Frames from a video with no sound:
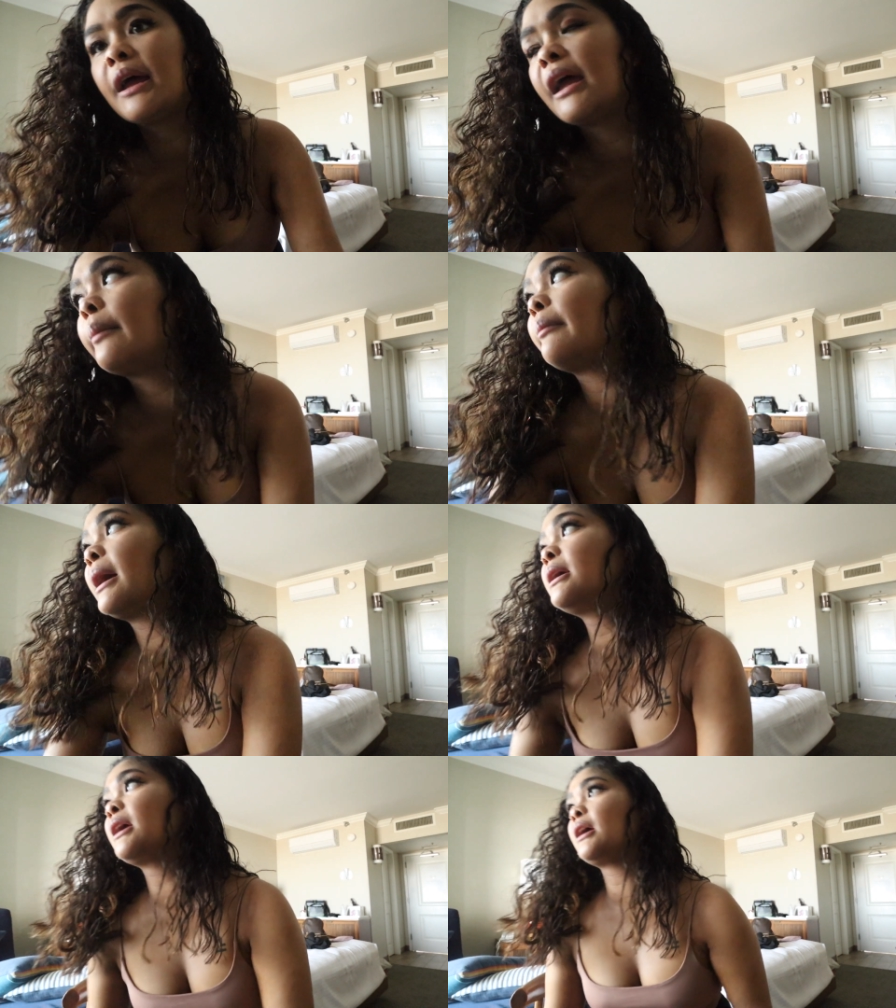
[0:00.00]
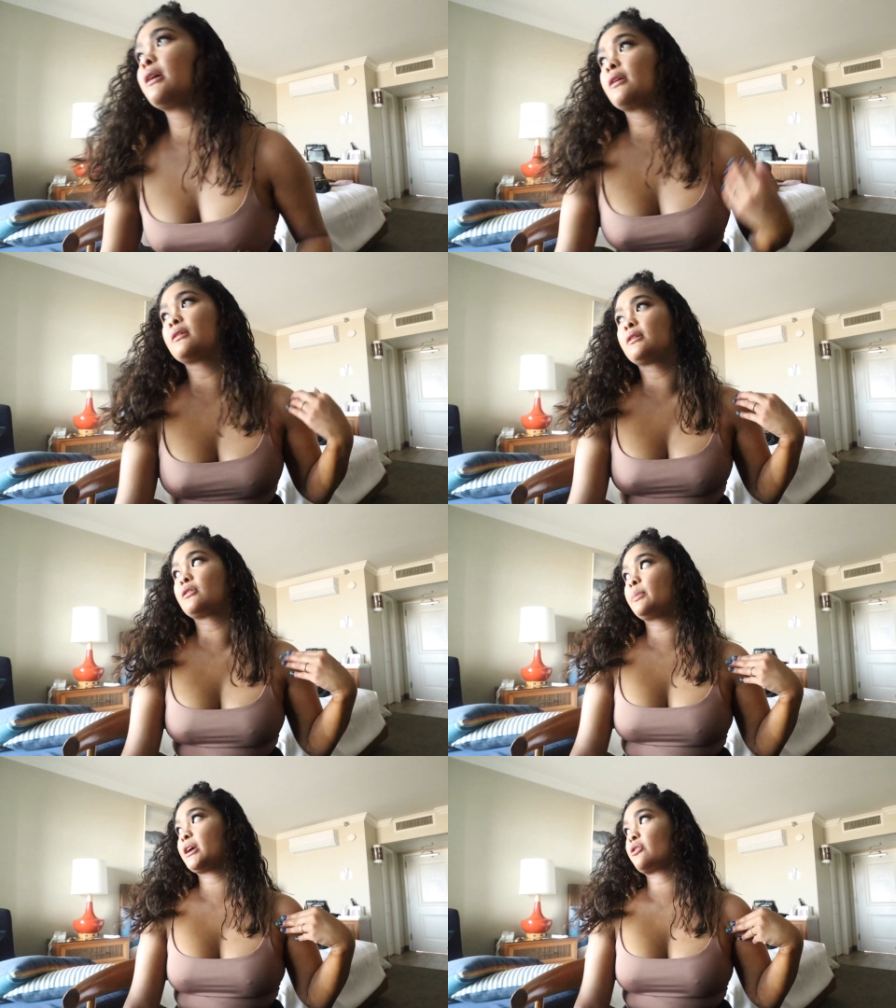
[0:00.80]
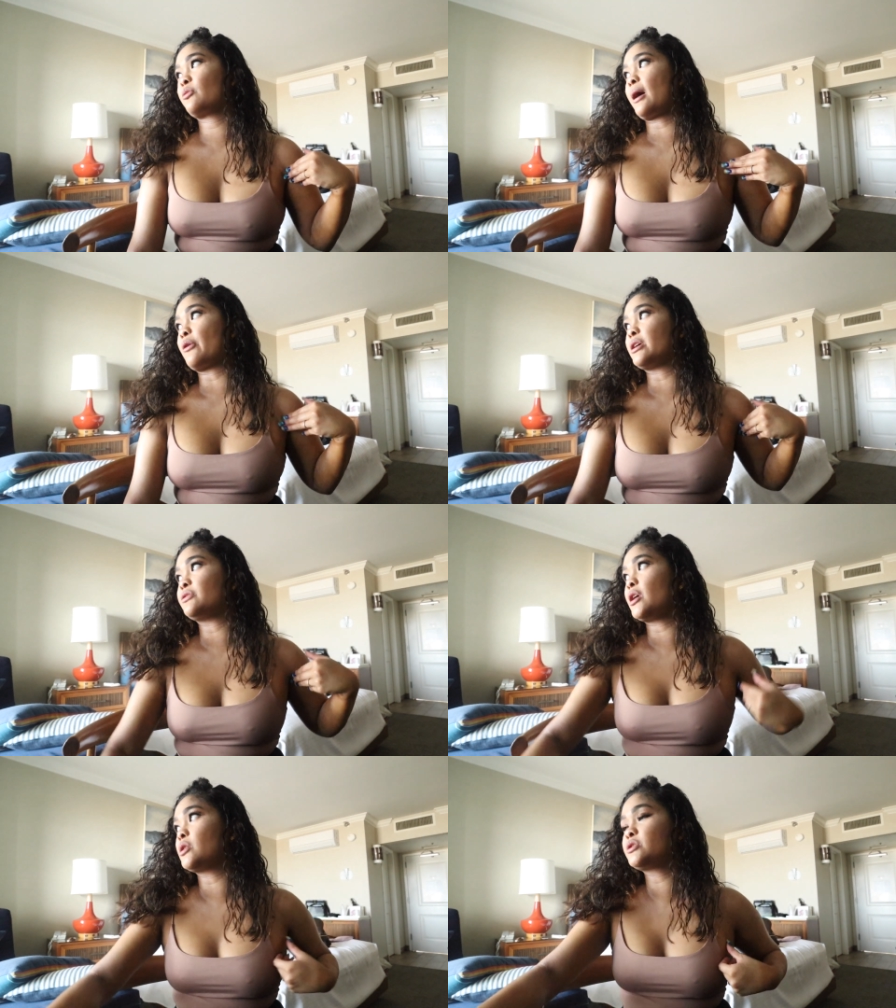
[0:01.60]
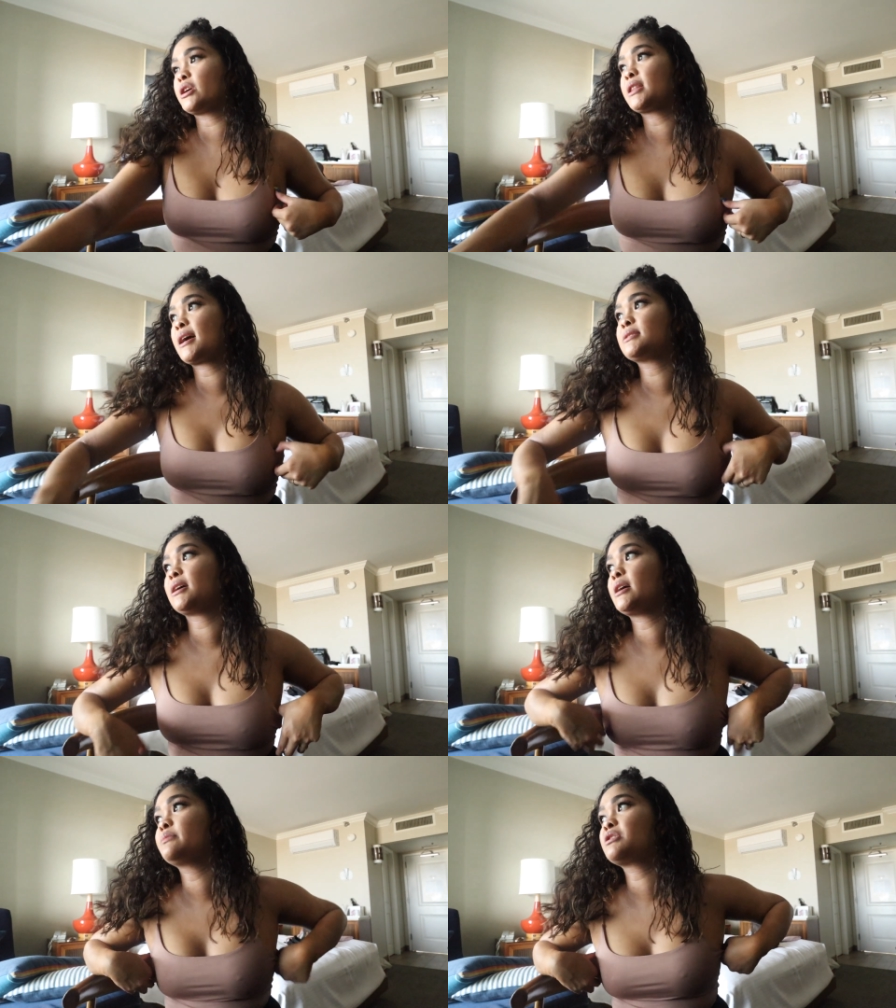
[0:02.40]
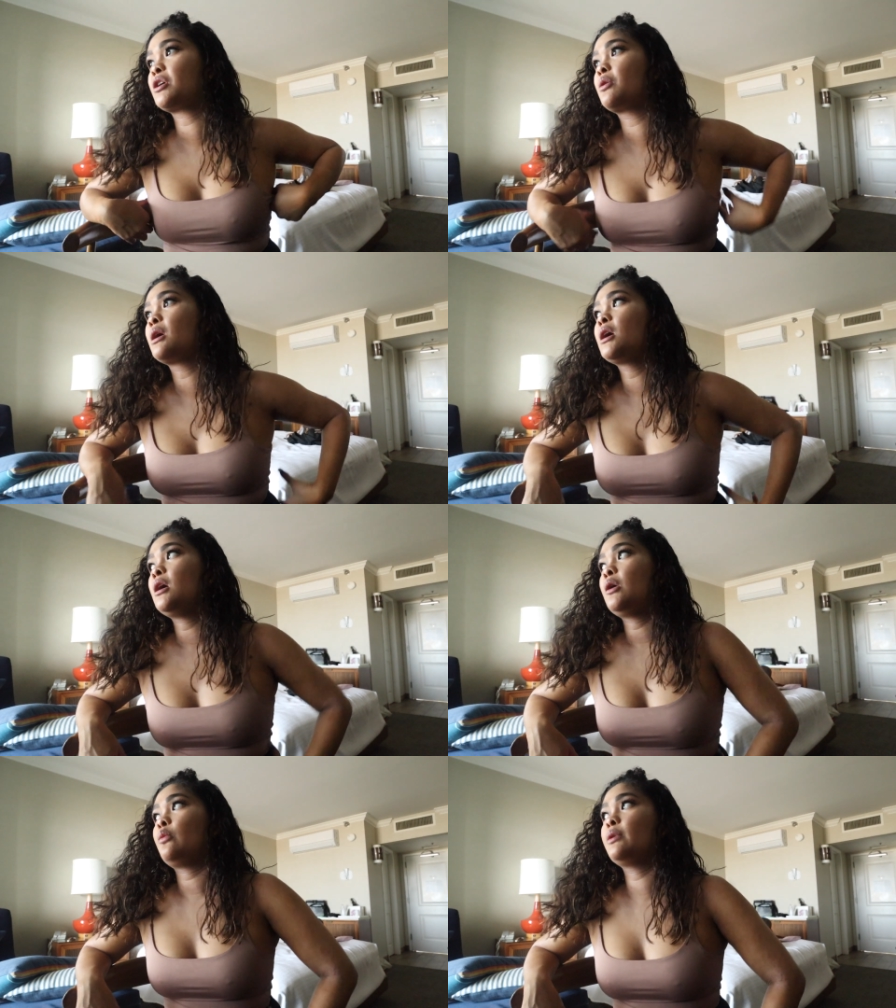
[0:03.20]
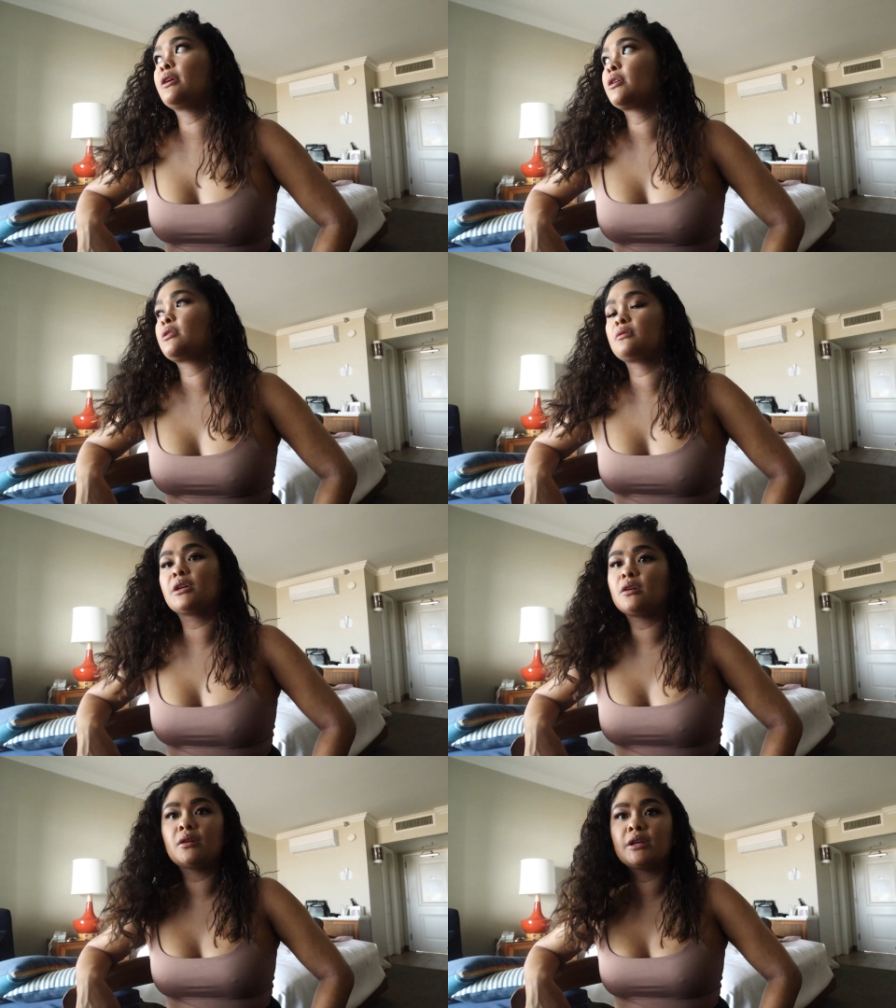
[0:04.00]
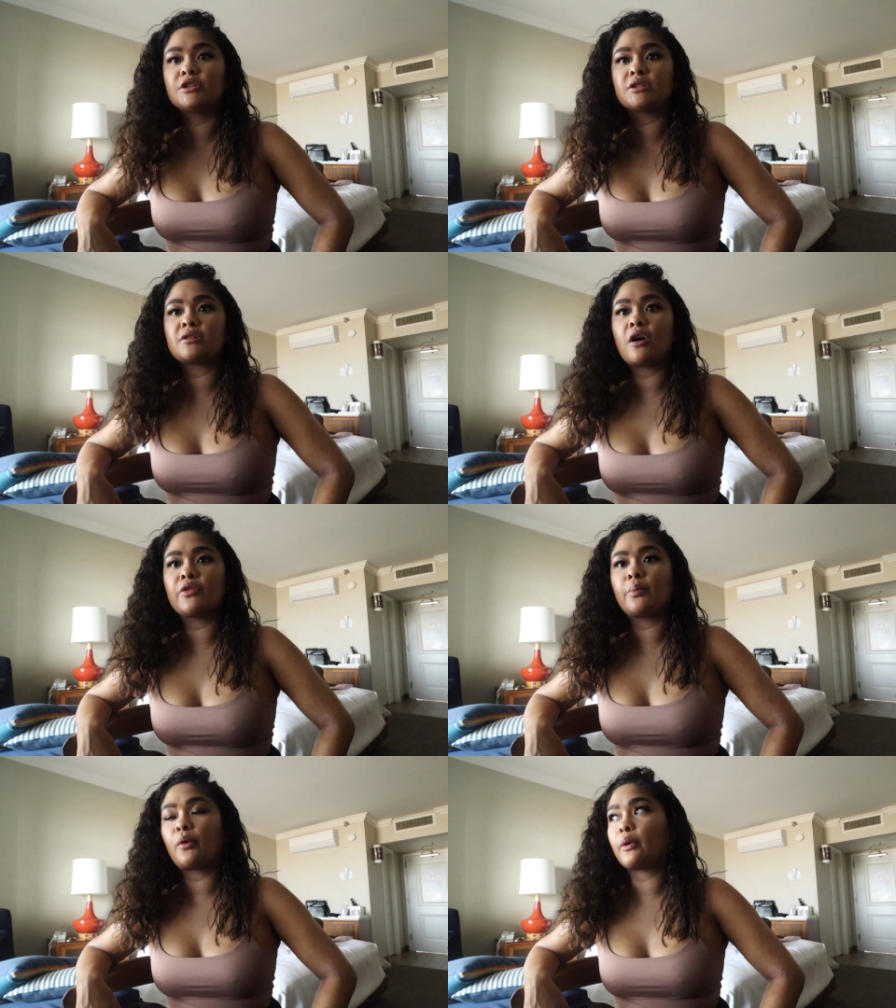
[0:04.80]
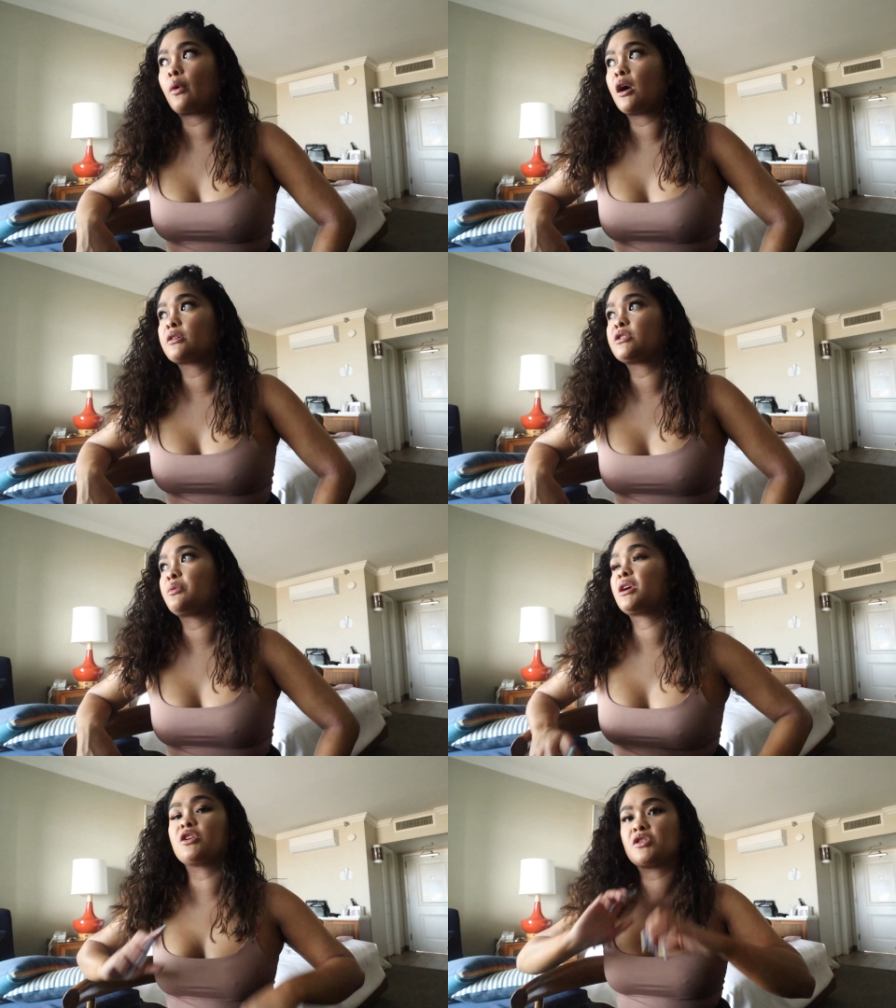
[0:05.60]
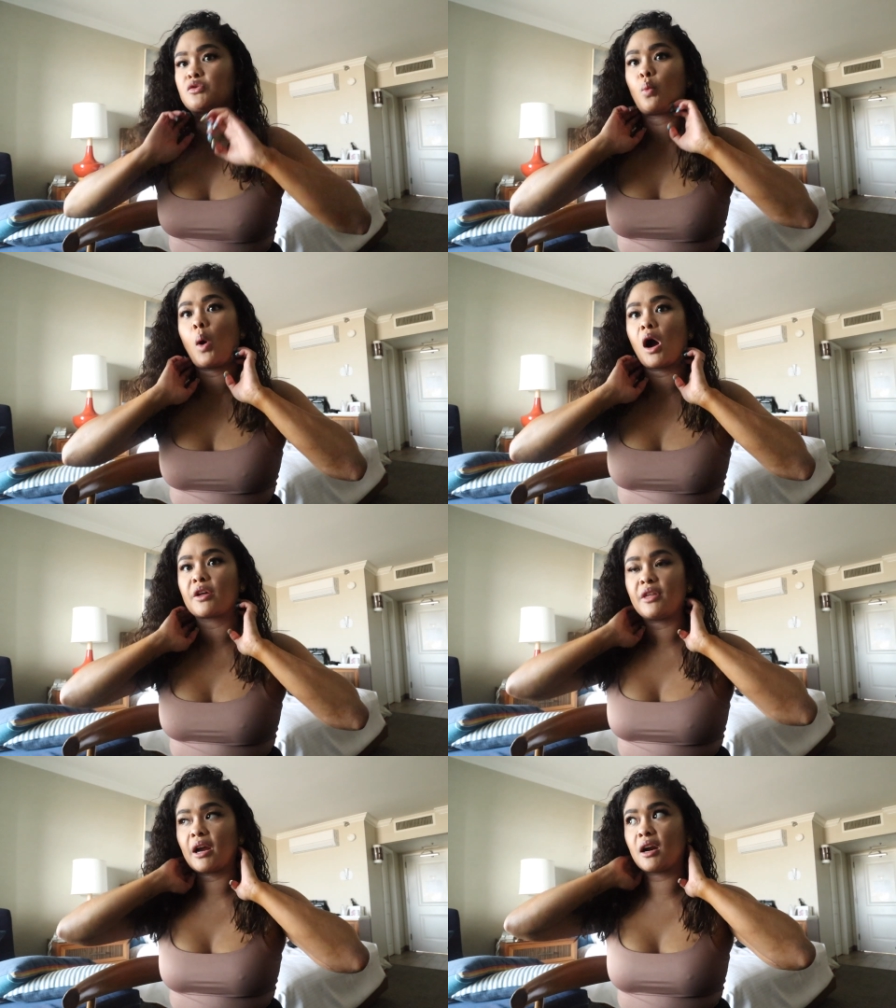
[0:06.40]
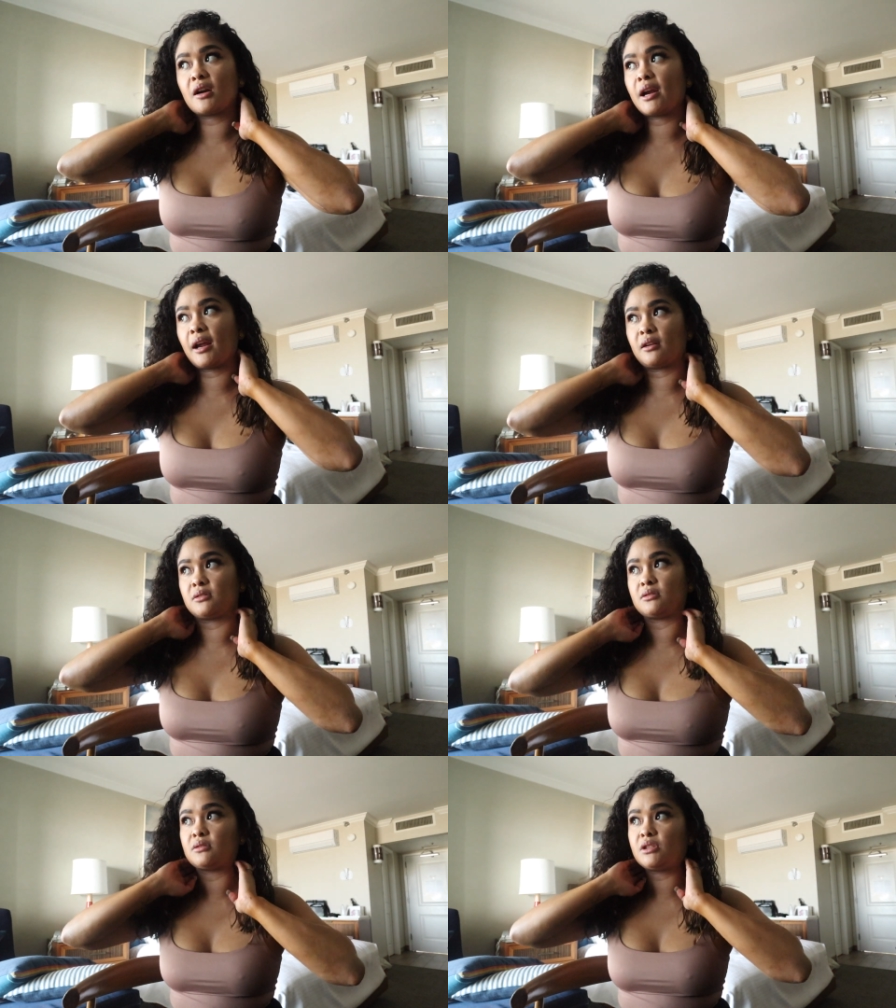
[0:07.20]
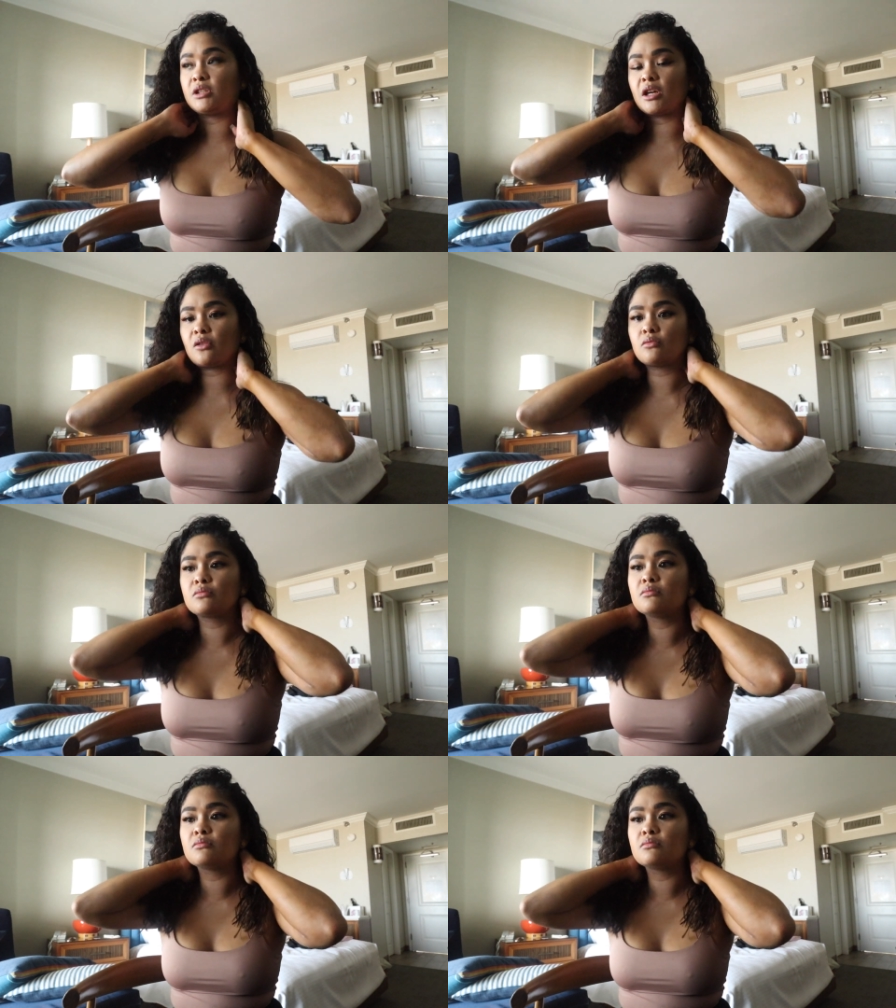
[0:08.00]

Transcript: It might get a little bit crowded though during that time. So we're literally just on the boardwalk, so we can just walk there and, you know,